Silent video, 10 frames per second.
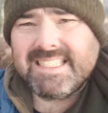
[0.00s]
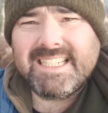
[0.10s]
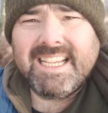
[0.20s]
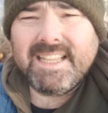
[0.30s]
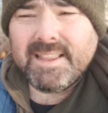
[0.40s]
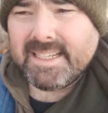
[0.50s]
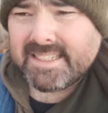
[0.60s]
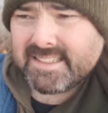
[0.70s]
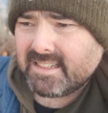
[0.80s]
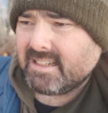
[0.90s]
scene
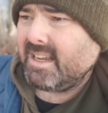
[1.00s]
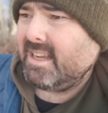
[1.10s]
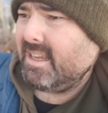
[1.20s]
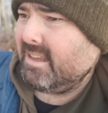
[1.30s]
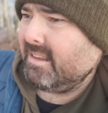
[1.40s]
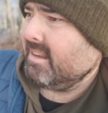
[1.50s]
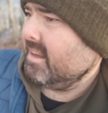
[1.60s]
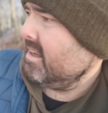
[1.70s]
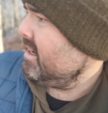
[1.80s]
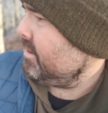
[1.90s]
this. Uh,
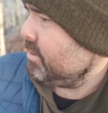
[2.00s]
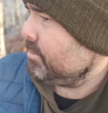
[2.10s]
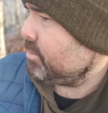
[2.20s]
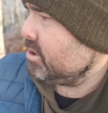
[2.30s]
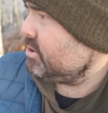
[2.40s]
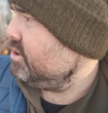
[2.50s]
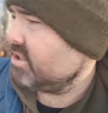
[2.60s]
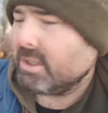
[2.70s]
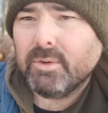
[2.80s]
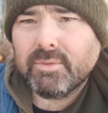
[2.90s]
I mean, the
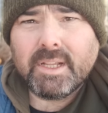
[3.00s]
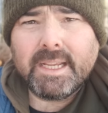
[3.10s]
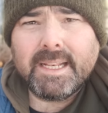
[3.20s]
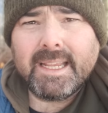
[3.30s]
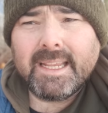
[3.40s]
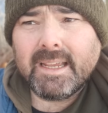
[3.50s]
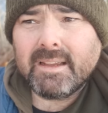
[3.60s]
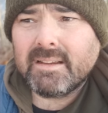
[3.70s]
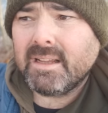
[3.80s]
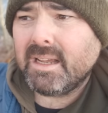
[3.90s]
birches are lovely in here,